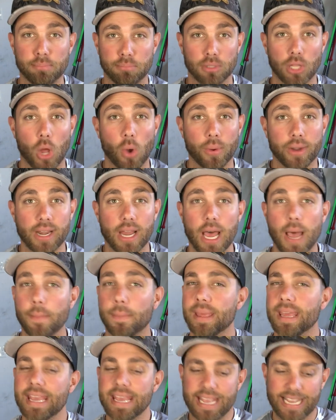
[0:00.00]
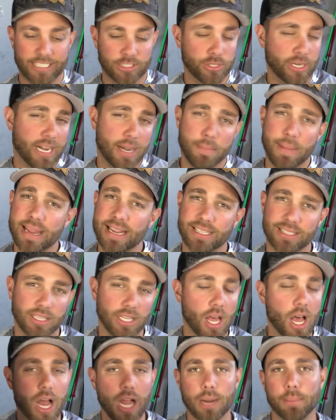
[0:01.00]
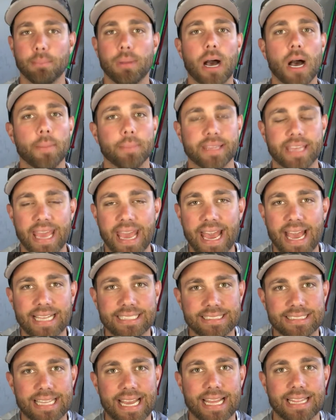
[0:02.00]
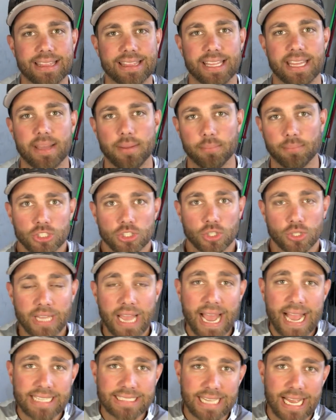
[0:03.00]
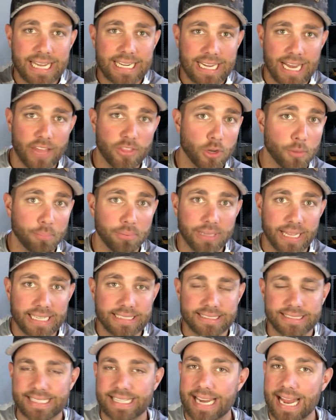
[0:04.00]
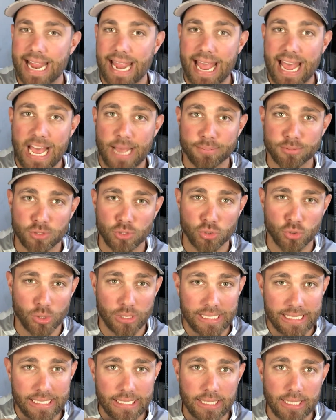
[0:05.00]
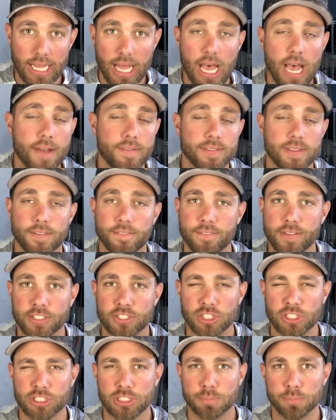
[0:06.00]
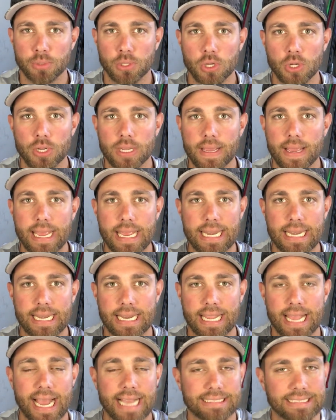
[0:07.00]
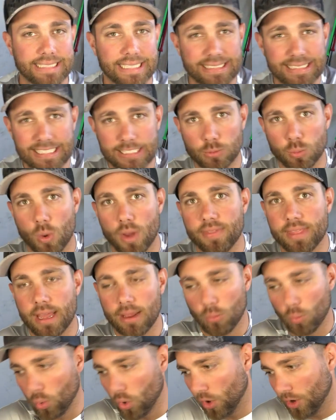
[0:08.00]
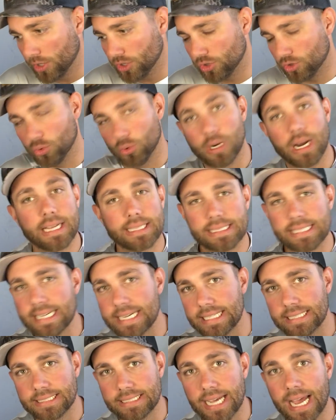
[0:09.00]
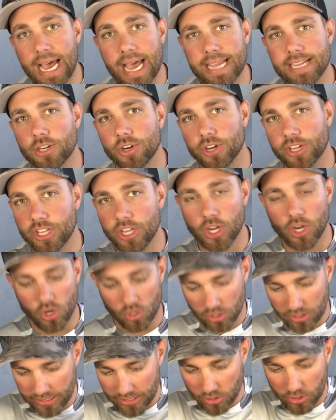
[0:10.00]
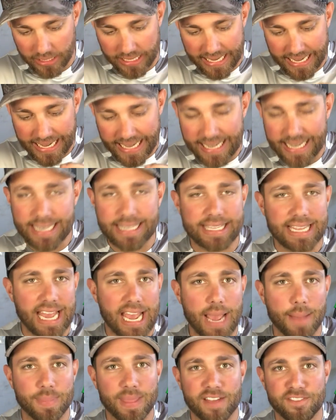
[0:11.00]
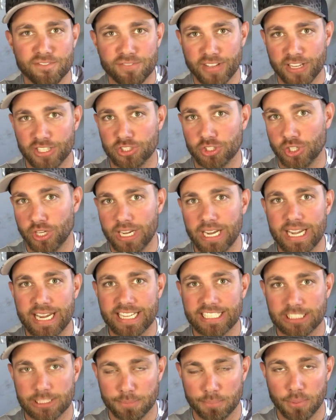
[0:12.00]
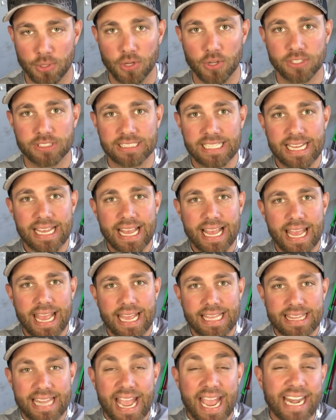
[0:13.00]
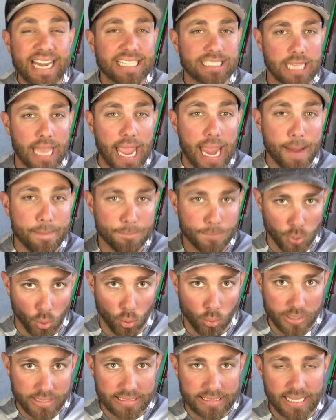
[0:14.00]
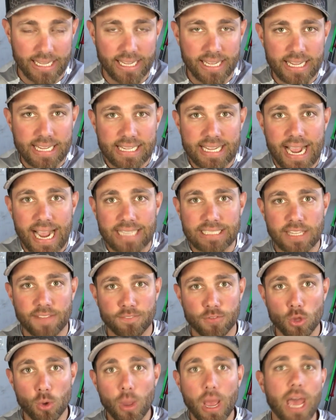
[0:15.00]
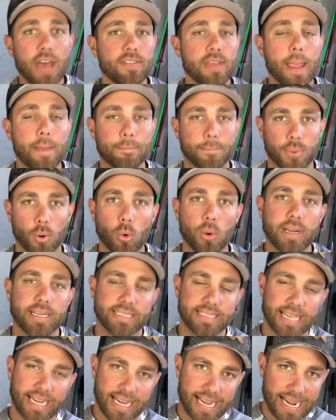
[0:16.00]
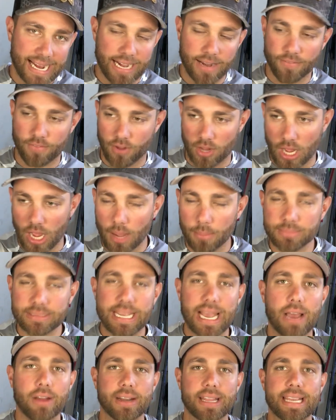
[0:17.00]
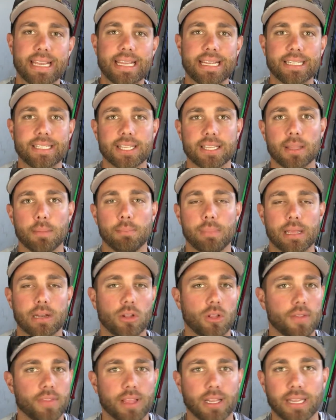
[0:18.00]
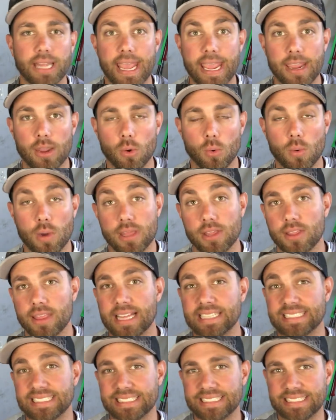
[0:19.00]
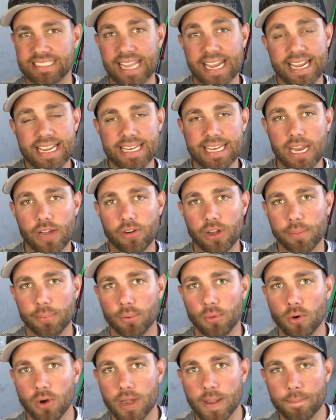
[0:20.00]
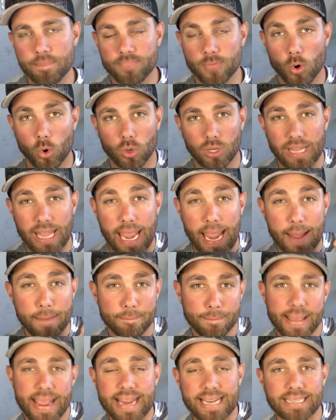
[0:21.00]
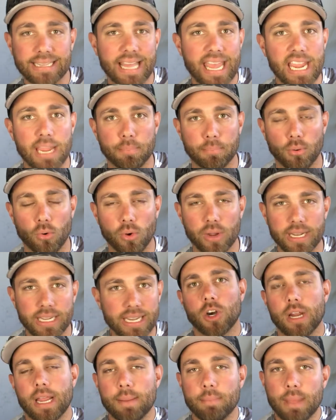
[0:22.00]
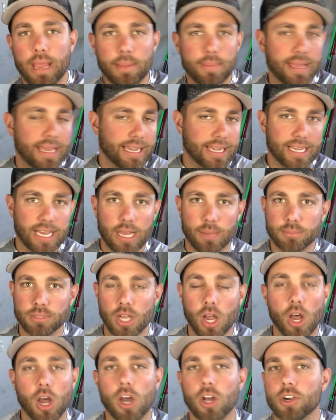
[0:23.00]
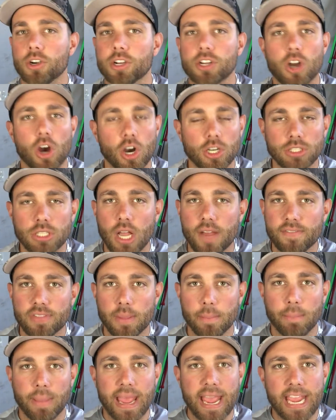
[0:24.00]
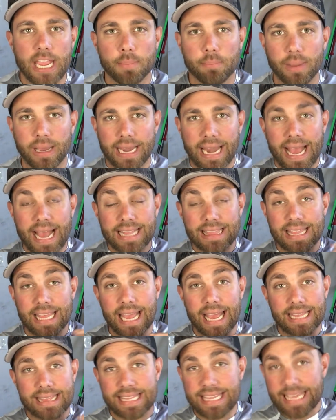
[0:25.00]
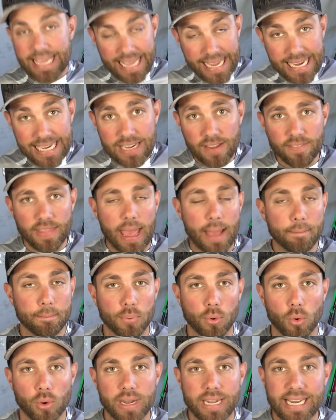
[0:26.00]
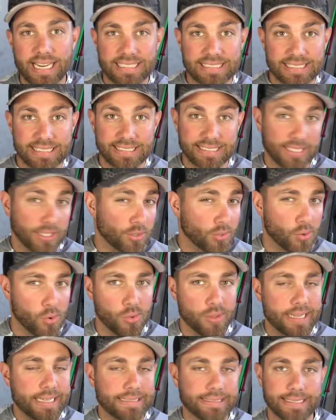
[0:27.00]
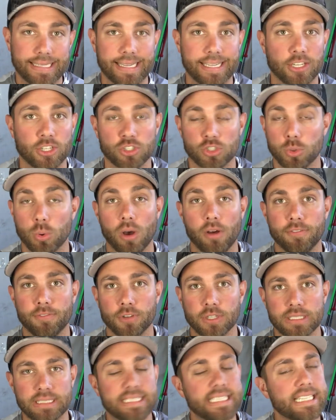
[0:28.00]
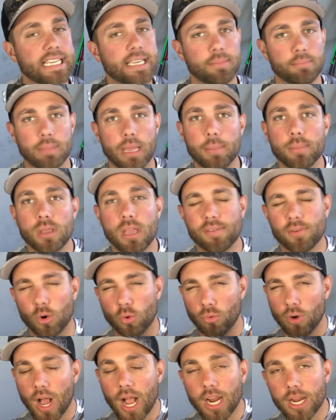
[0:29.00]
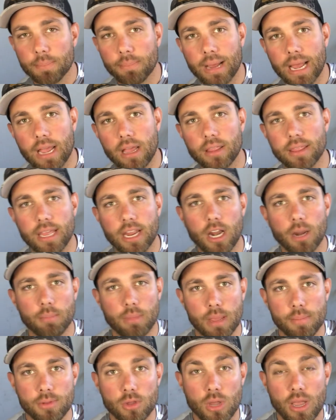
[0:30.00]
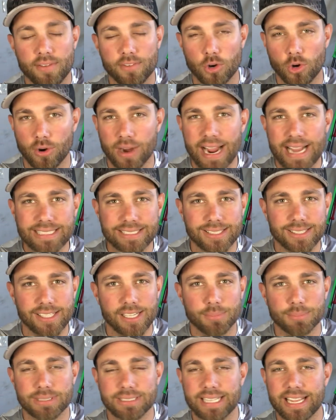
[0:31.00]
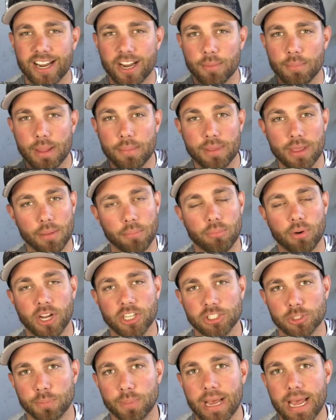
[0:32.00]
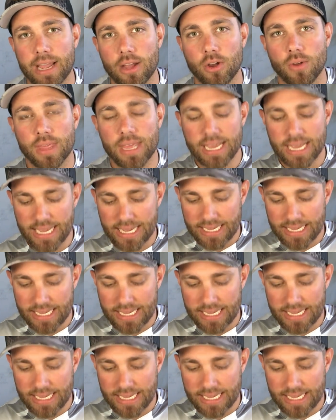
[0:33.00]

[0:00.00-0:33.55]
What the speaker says: blowing up and try to make a long bomb cast at them. So guys, another place that I absolutely love to fish a spook, and guys, this is one that works throughout the entire year. Literally any time that fish are hitting spooks, and that is a point. Guys, if you have a point that kind of comes out into the middle of the lake, whether that's a secondary point or a main lake point, and maybe it comes 100 yards off the bank, but at the end of that point, it's still only 10 or 12 foot deep. Maybe you have a rock pile there, maybe you have grass clumps there, maybe a brush pile.